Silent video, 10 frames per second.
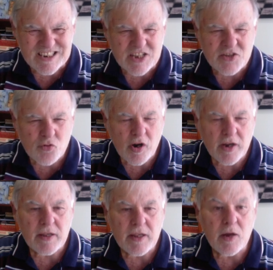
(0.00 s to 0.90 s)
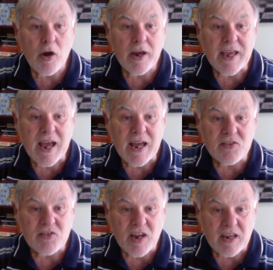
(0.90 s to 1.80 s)
That's right. Now I can't
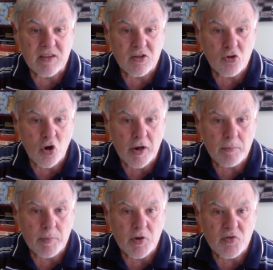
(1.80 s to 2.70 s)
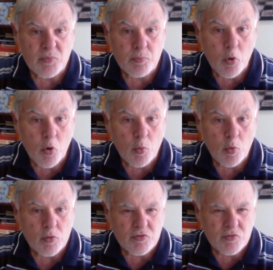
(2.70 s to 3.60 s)
take the knight because pawn
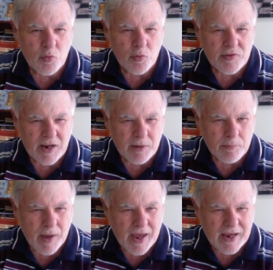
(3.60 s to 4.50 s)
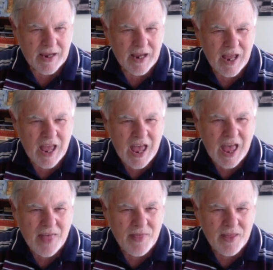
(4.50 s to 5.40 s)
will take back.
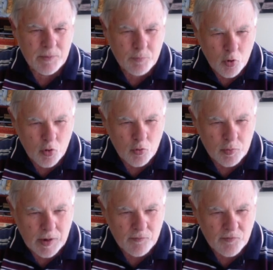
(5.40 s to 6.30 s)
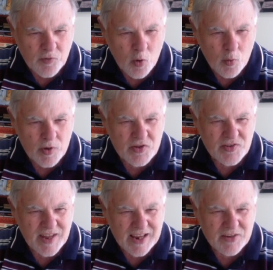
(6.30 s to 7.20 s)
And then the pawn will come forwards,
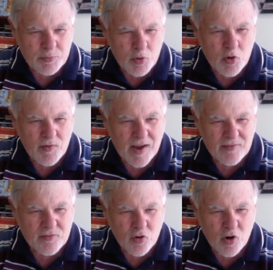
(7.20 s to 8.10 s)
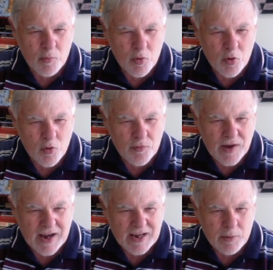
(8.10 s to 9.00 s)
next move, after I move,
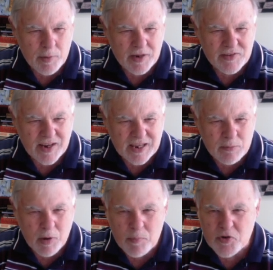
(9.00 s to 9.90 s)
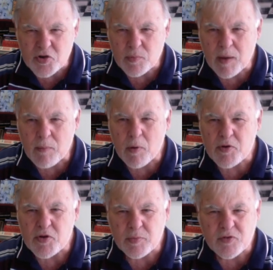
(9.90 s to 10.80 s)
and he'll be attacking my bishop, and my
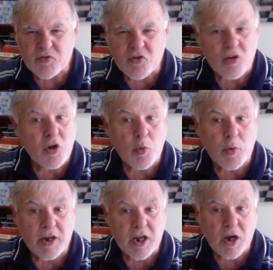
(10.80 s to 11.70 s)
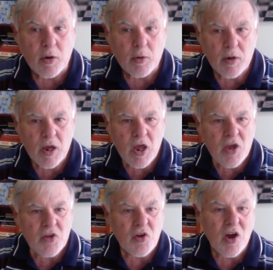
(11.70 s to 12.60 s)
bishop got nowhere to go.
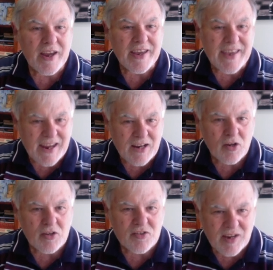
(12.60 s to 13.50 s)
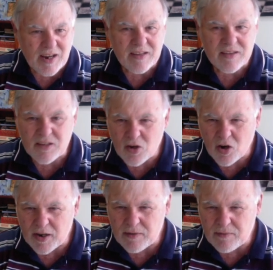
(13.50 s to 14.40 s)
So I cannot take the knight.